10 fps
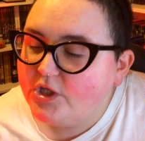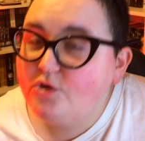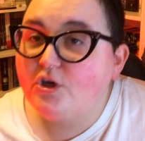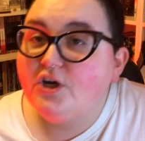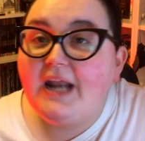you
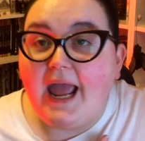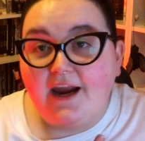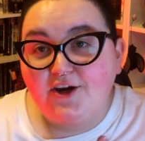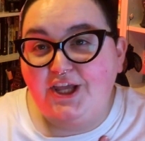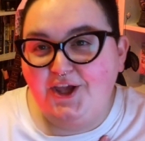could
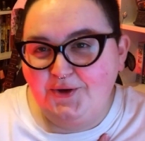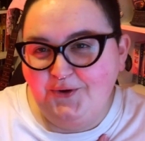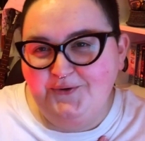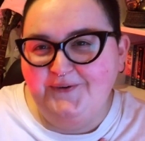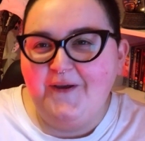argue
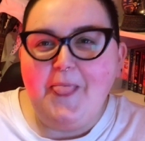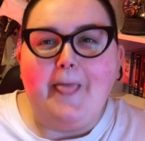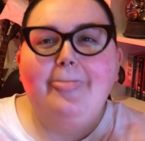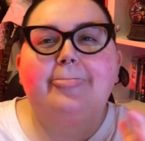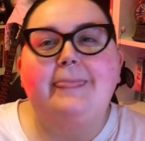
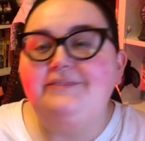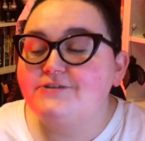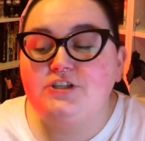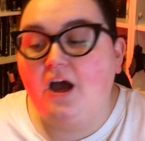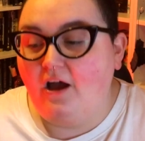that
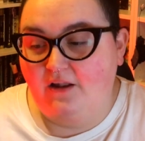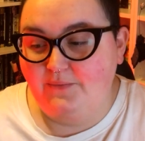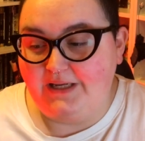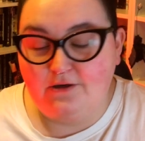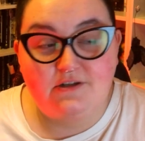there's not
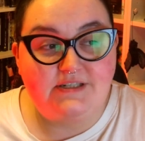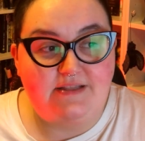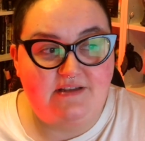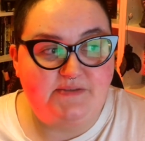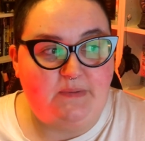Halloween colors
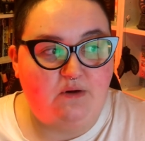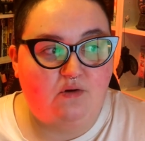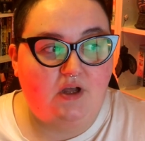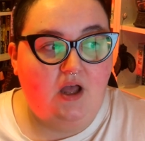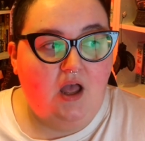in this
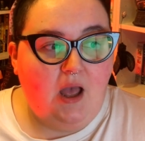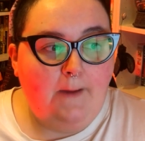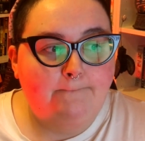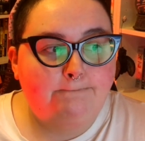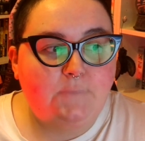book.
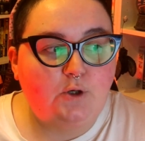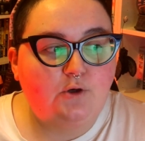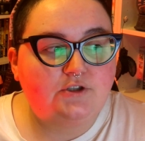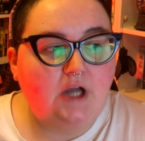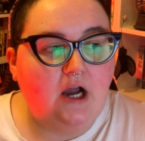
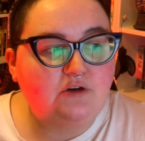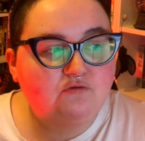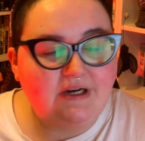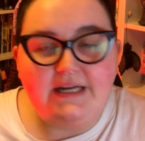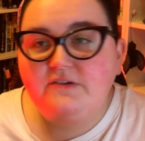But I
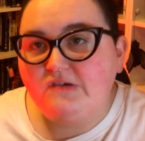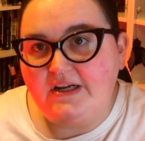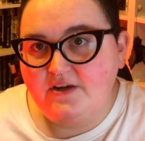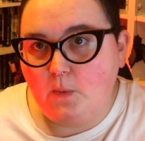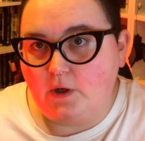really,
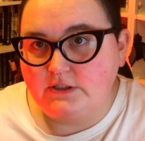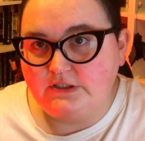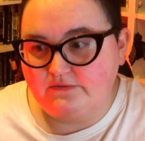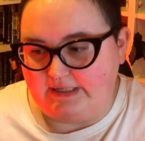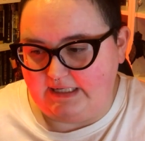really wanted to
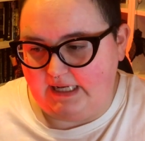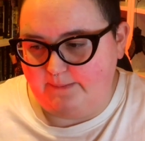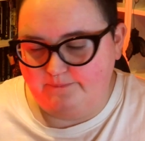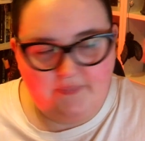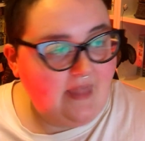read it.
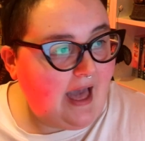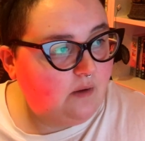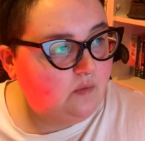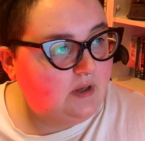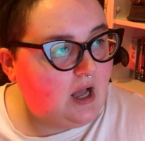
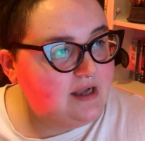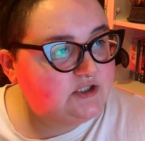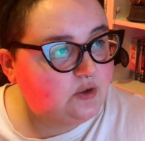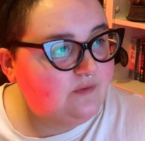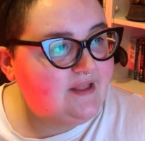Now, I
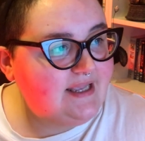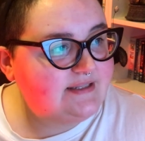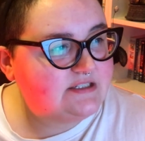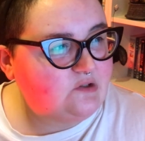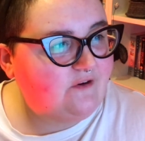don't think
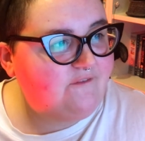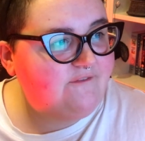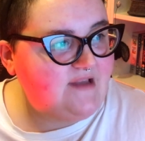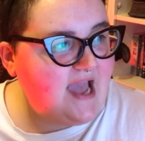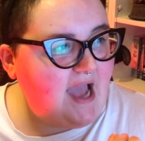it's gonna
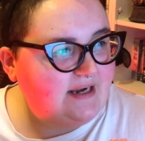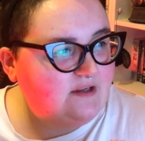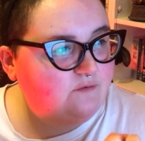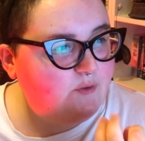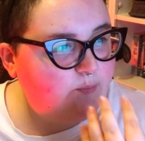fit any
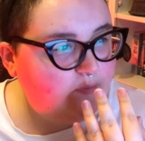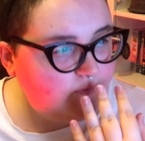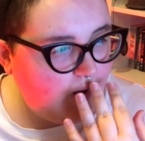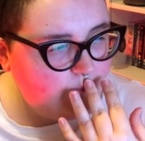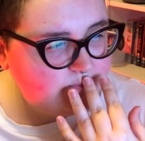of the
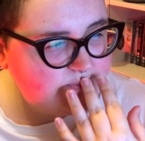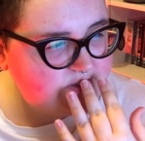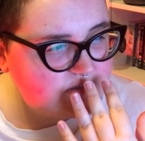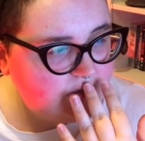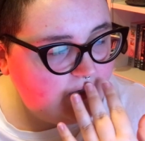
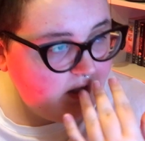prompts,